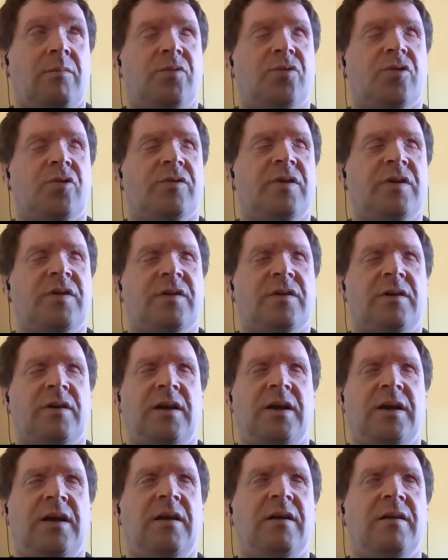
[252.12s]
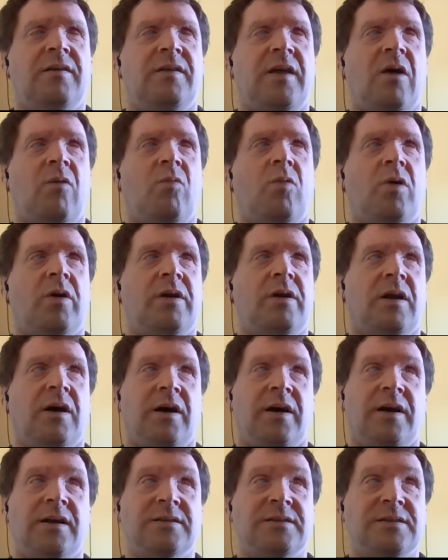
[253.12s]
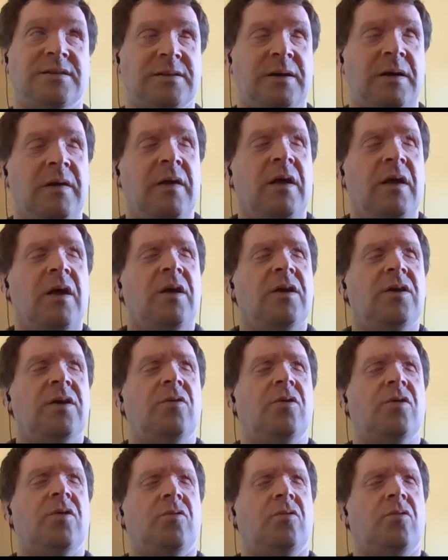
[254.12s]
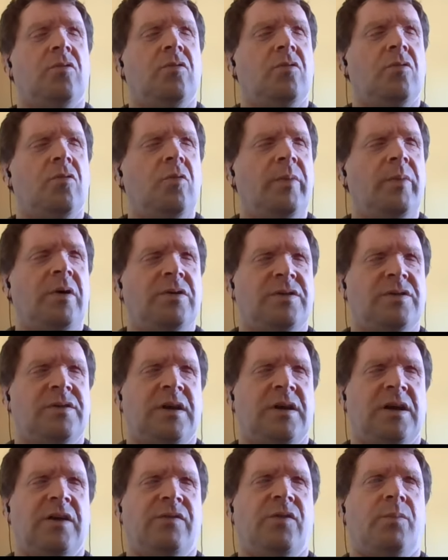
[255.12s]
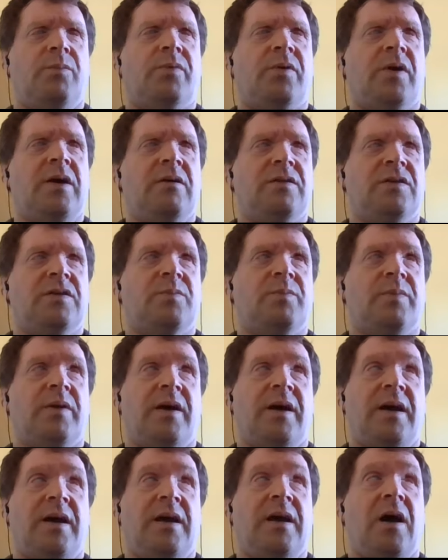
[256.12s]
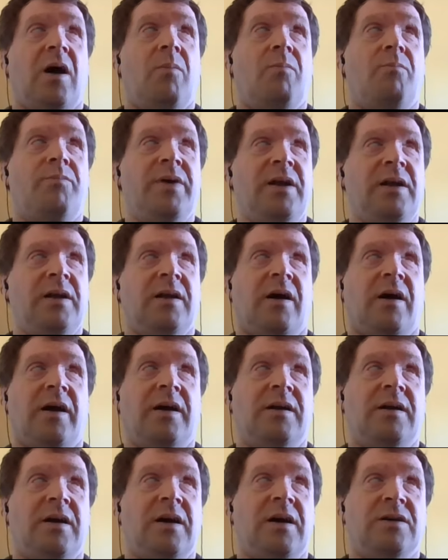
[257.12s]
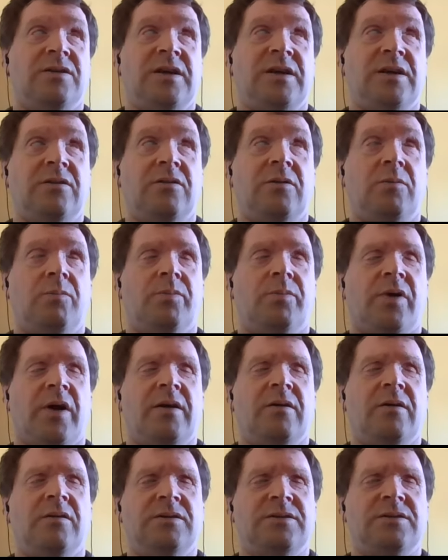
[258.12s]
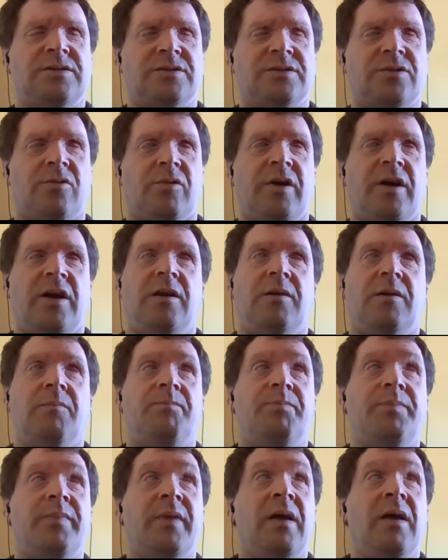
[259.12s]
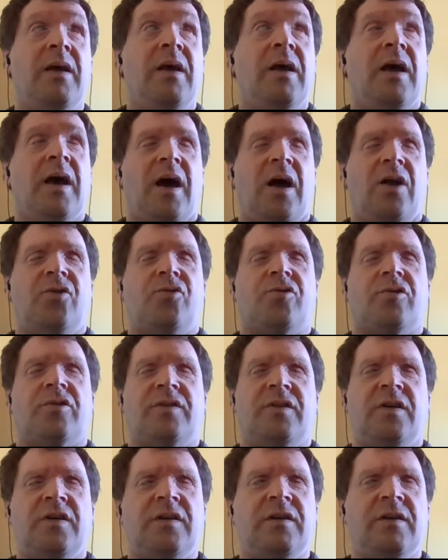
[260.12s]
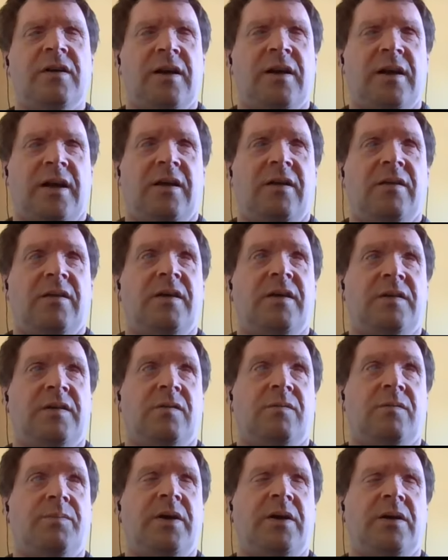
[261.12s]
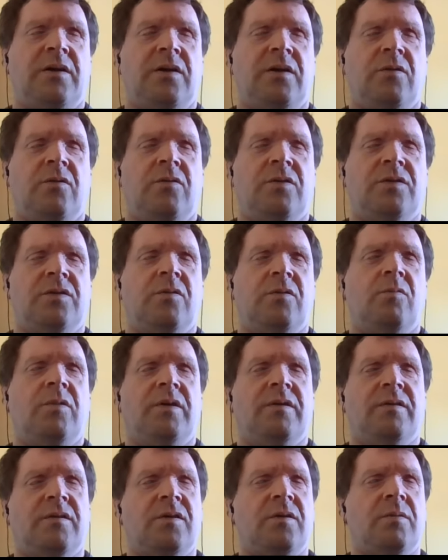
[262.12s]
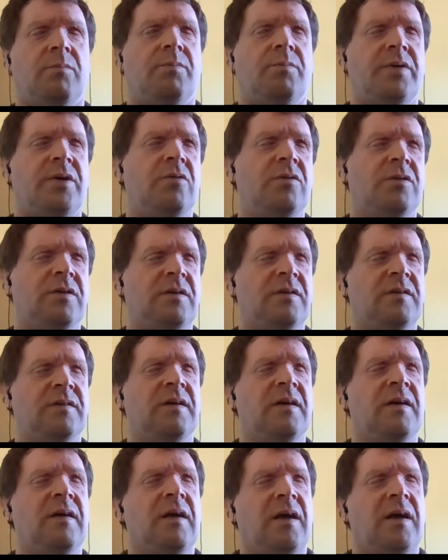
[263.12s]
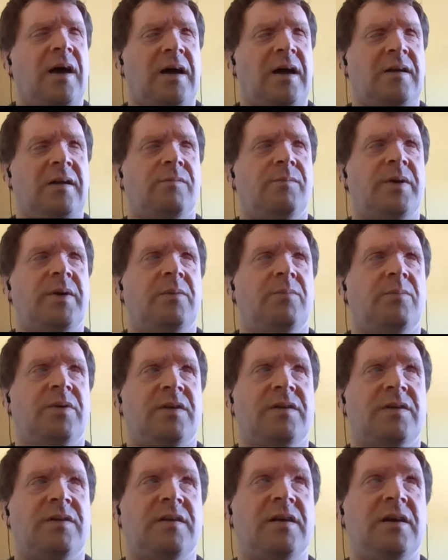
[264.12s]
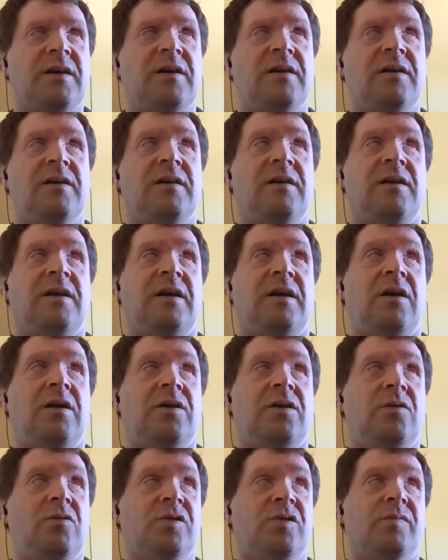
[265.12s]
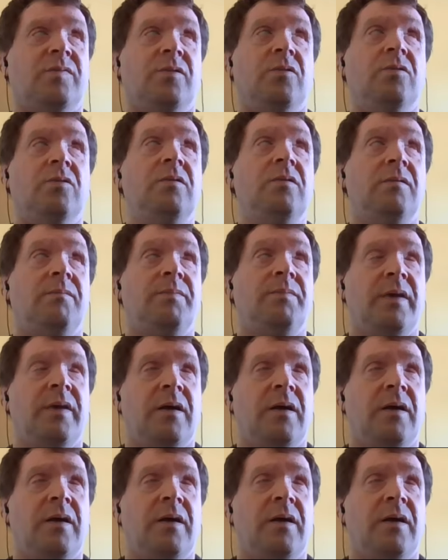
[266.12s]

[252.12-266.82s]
traditionally, they're one lines. You can almost think of a braille display a bit like a little braille screen. And traditionally, these have been used with computers and have been particularly useful